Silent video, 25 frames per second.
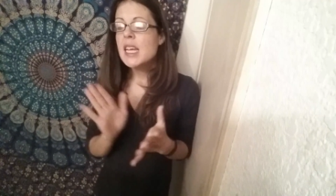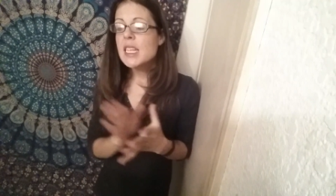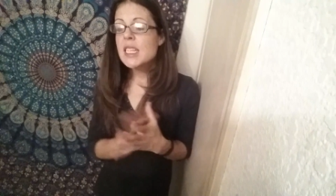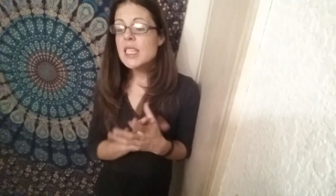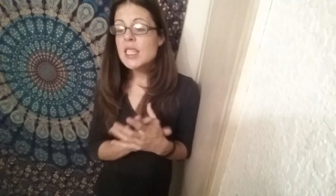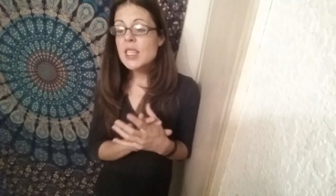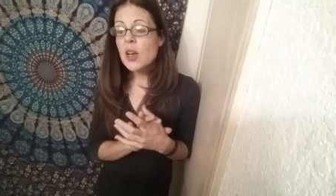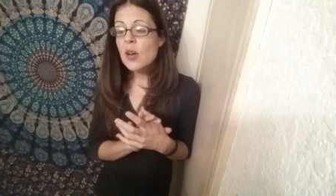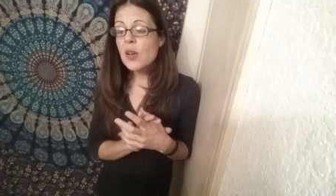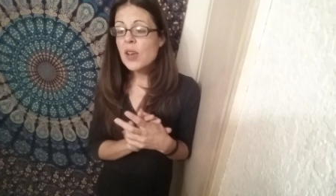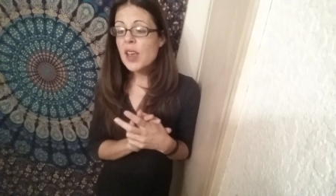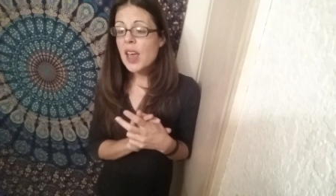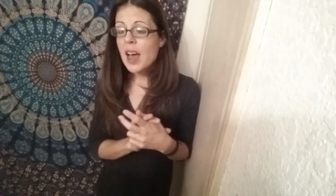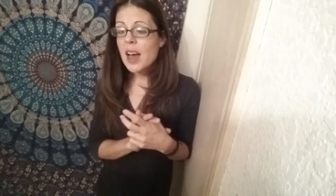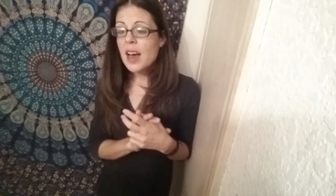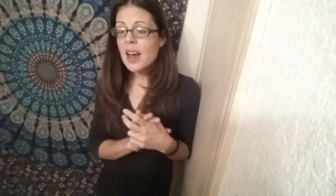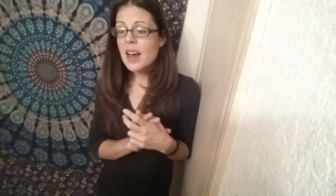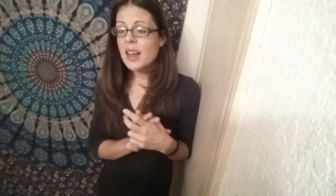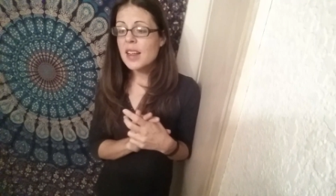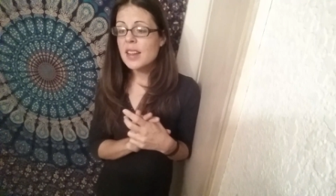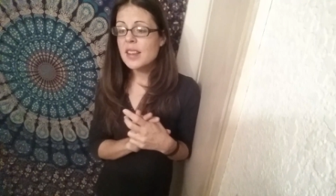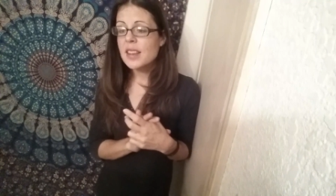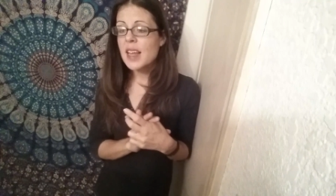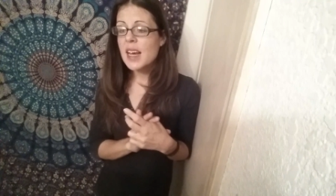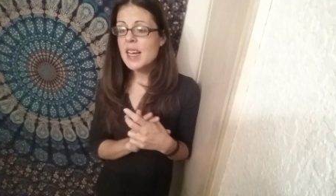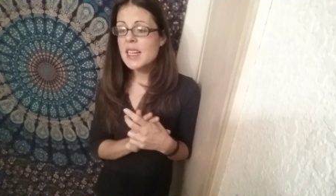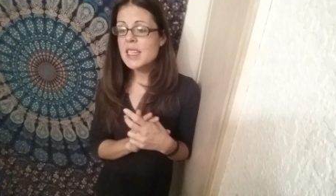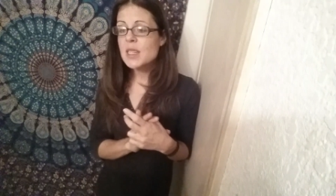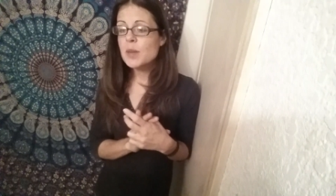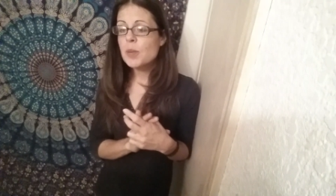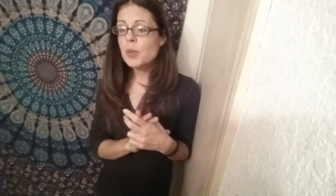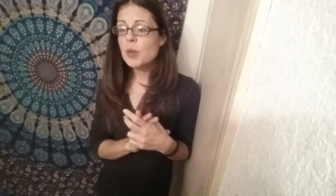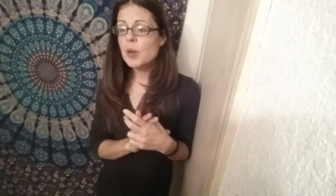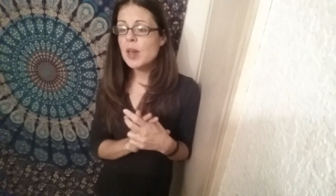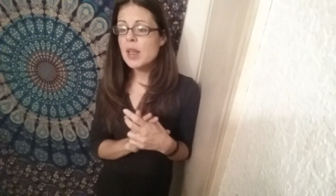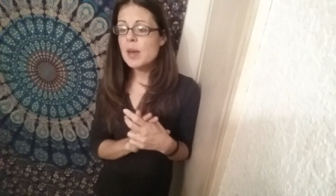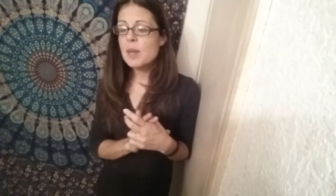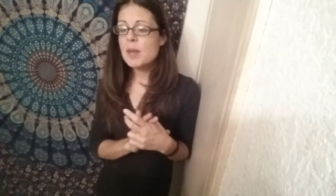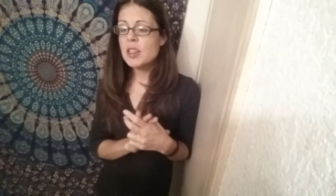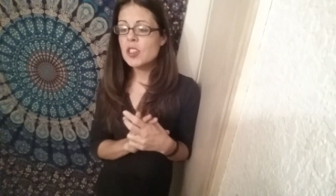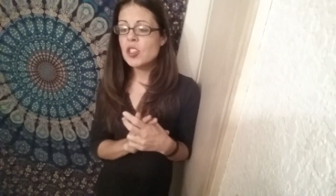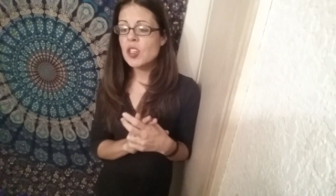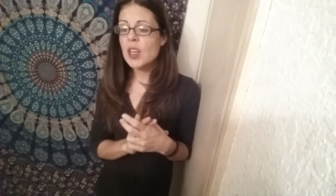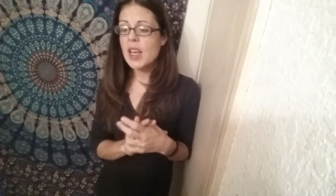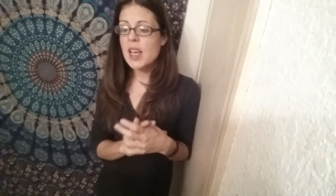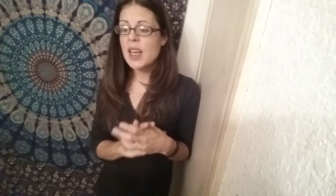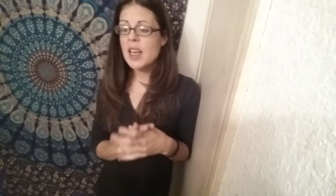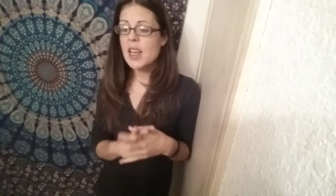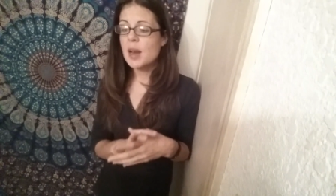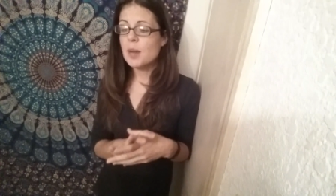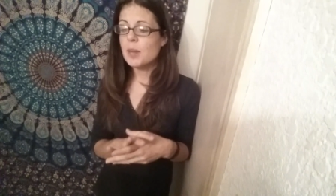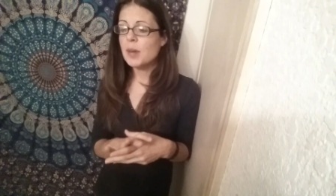So yeah, that's pretty much it.